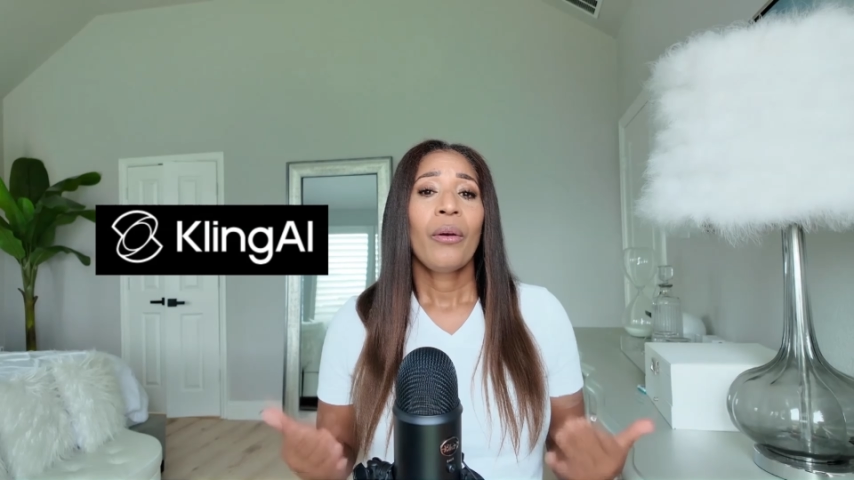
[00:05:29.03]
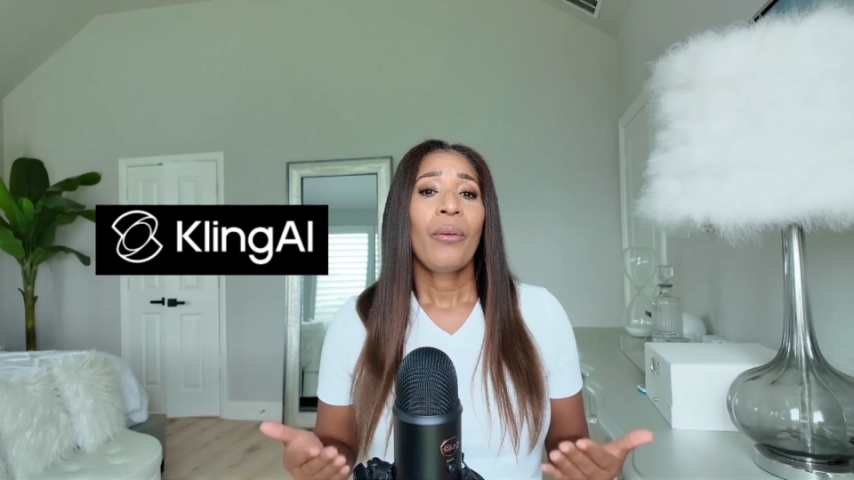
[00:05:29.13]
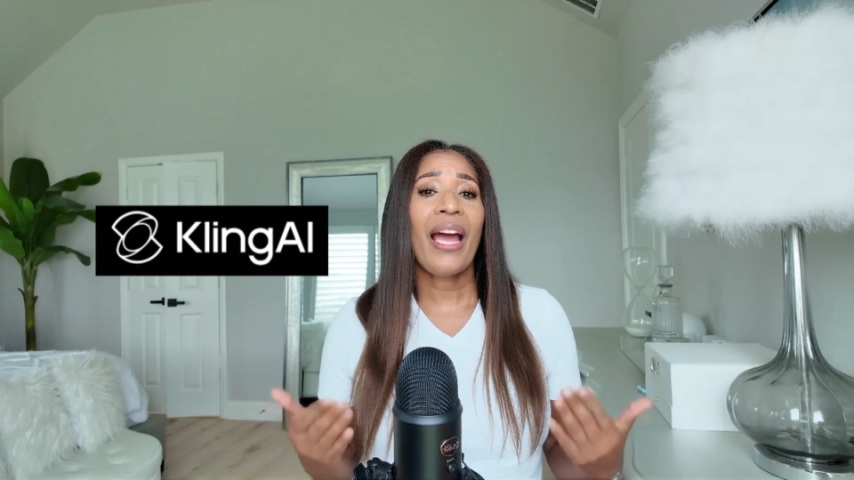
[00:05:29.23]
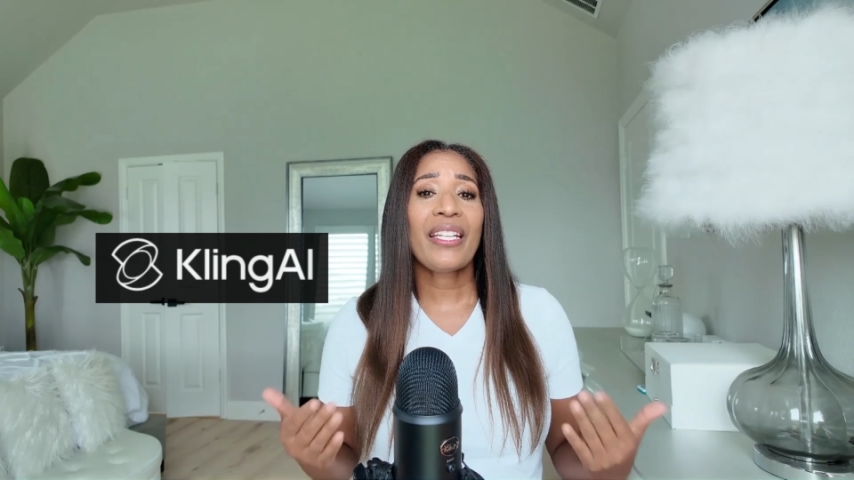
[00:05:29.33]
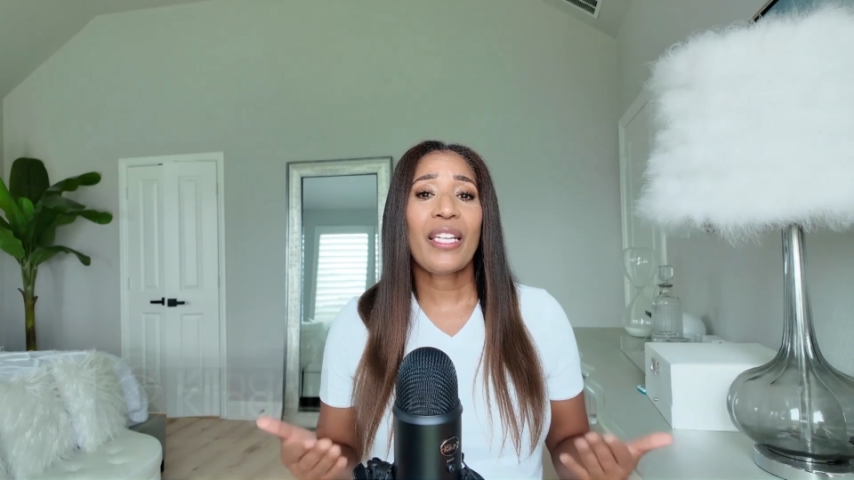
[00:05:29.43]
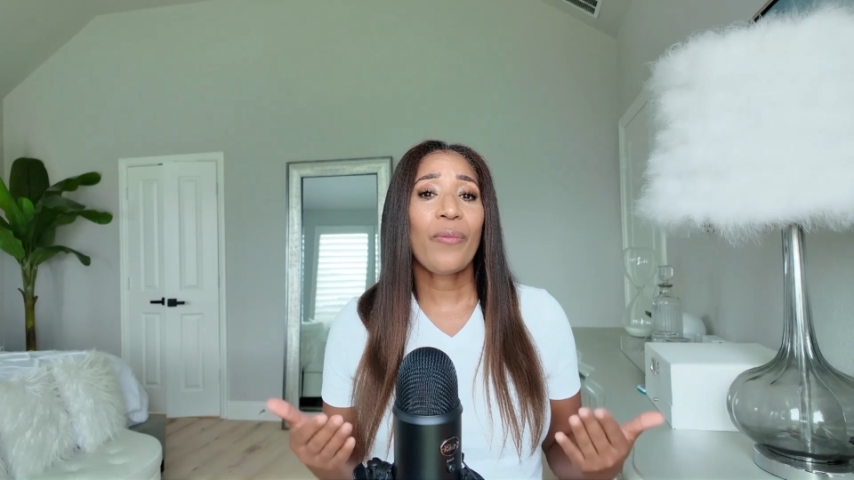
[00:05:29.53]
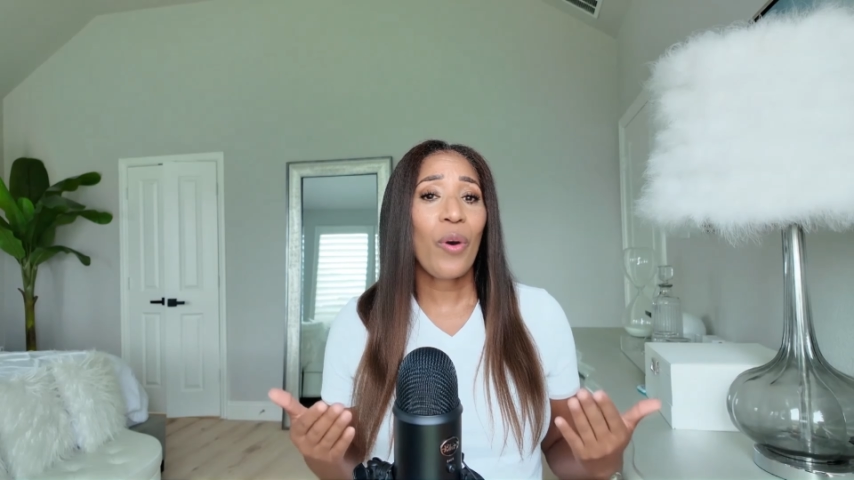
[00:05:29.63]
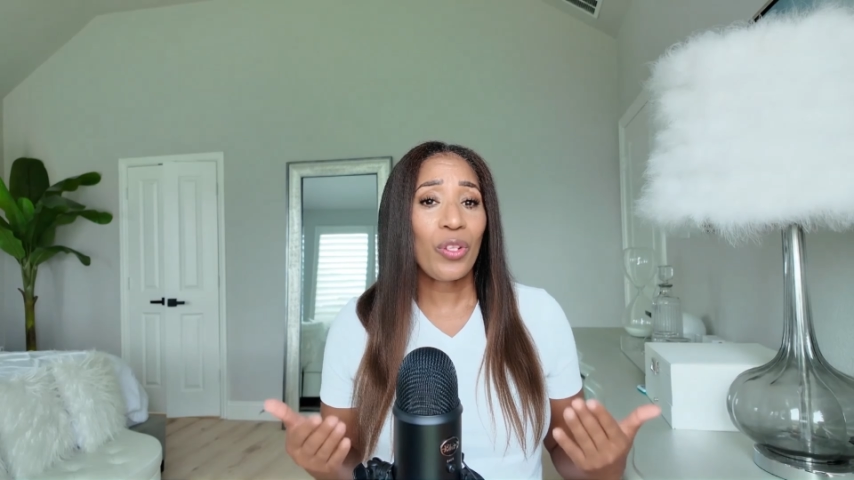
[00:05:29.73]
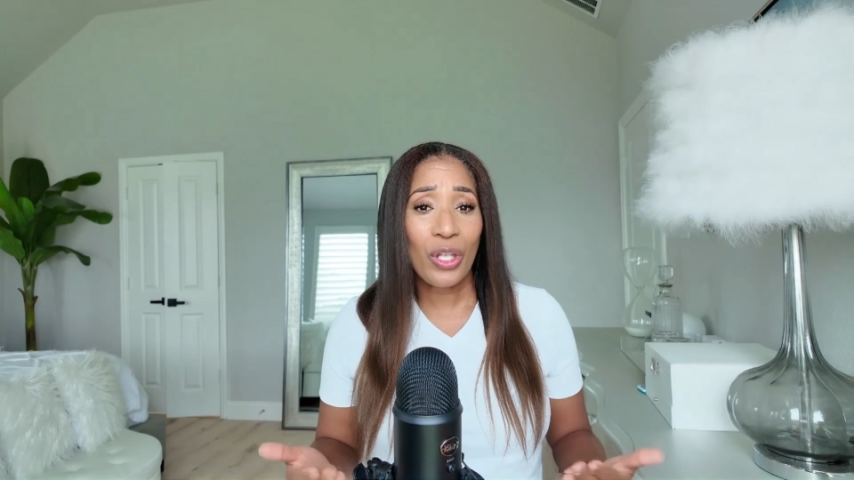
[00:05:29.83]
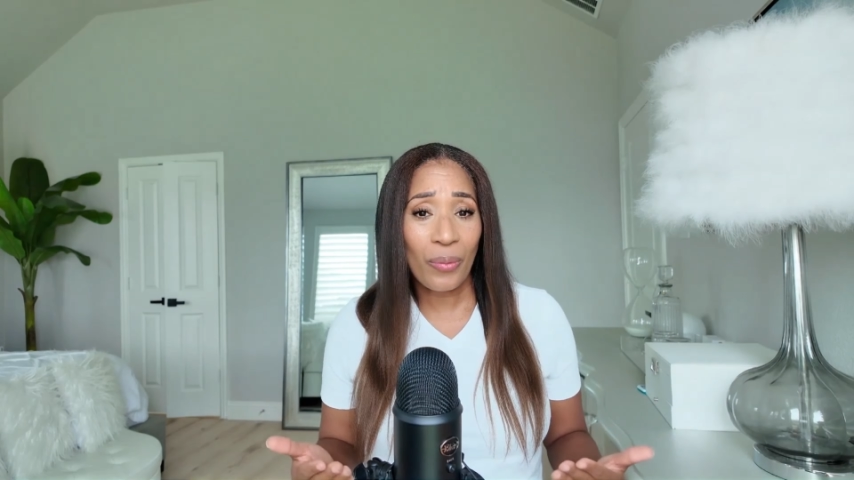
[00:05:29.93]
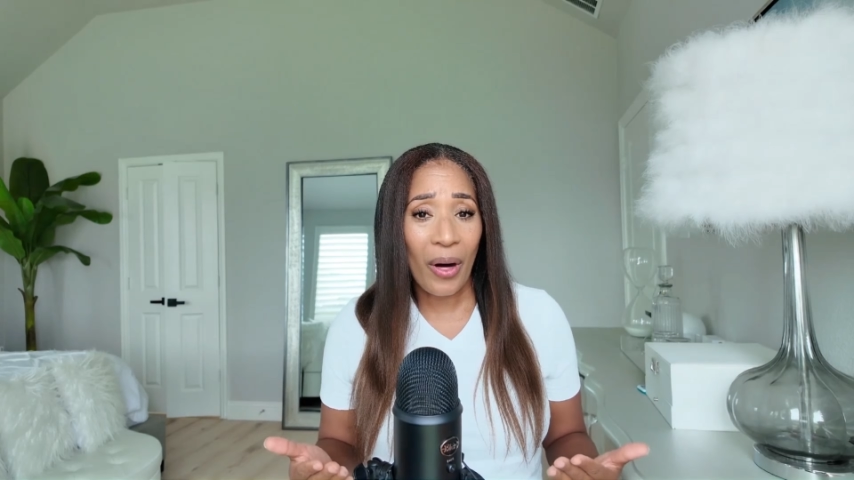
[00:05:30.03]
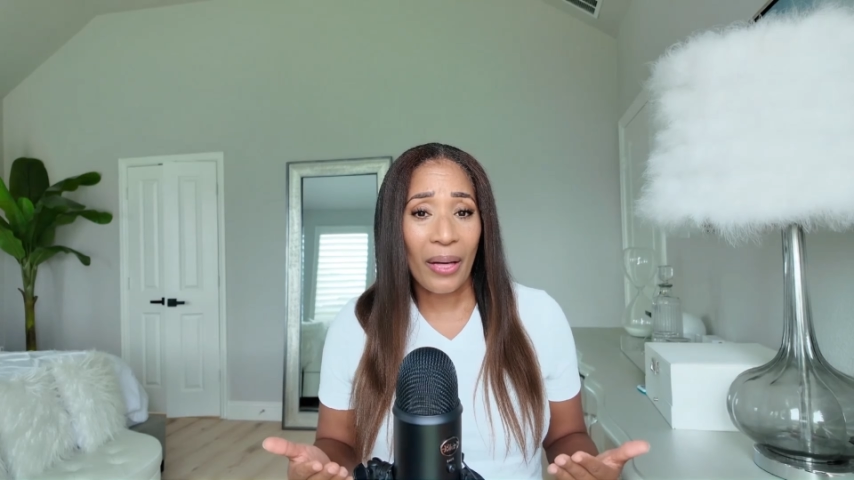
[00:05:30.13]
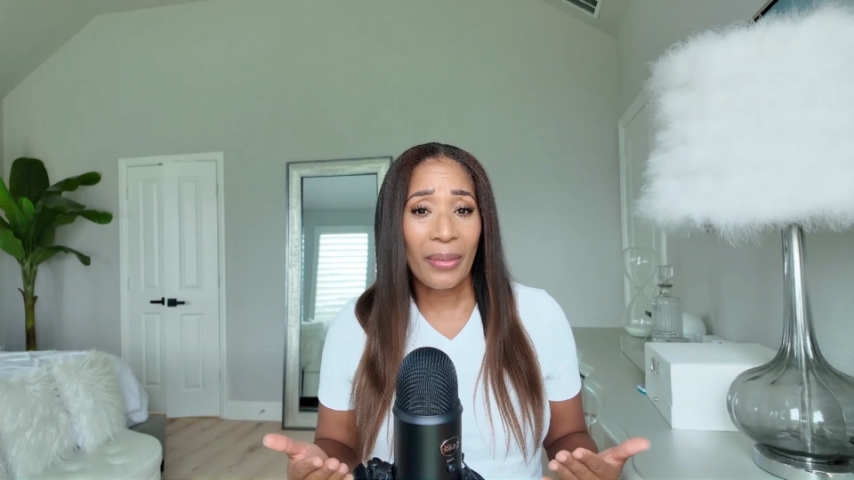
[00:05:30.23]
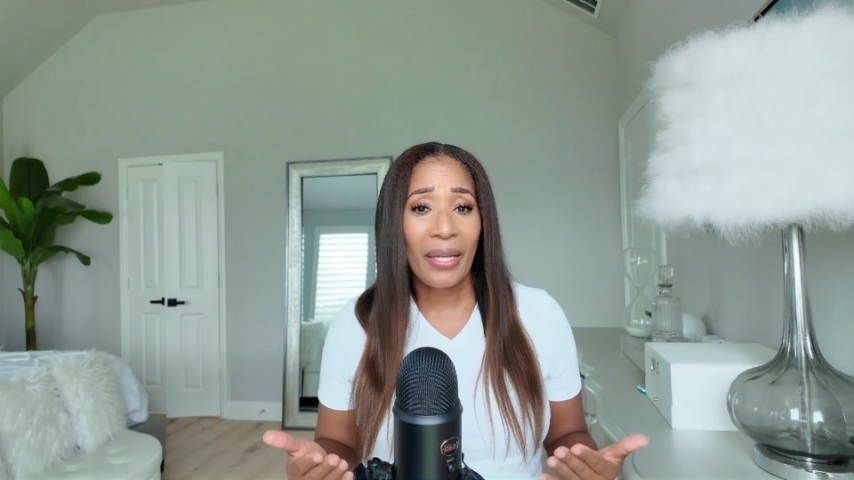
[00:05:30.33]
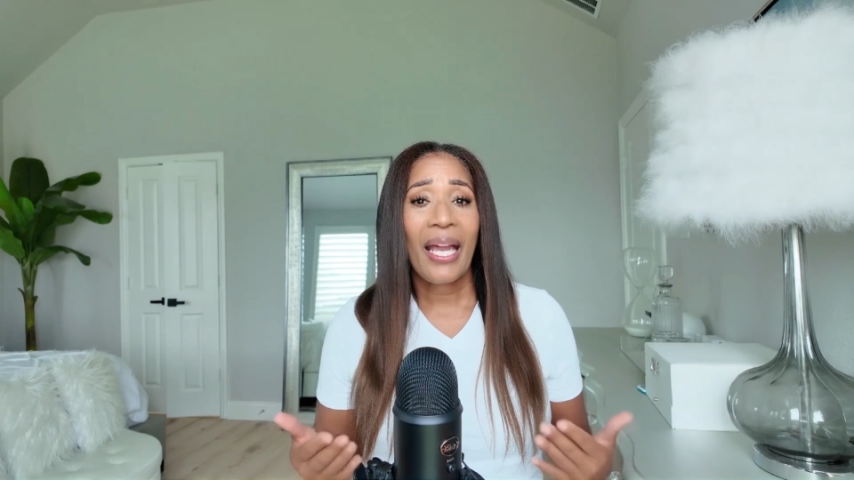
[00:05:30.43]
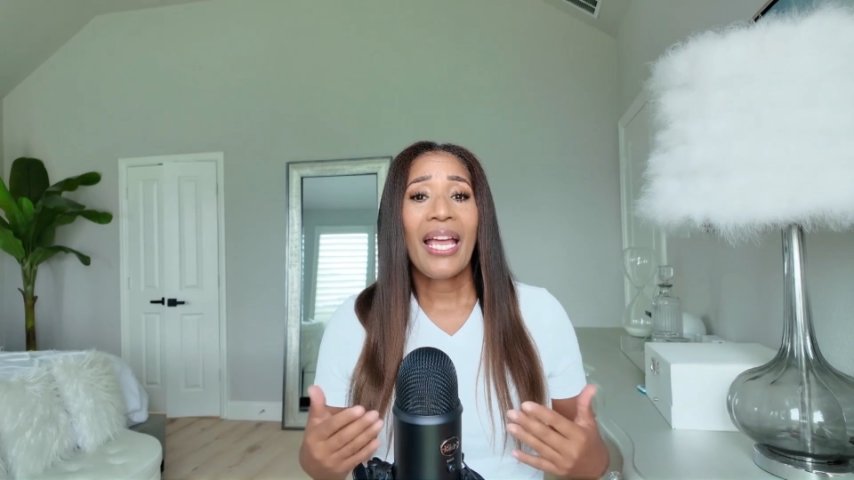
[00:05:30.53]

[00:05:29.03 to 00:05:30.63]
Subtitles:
Paste the motion prompt.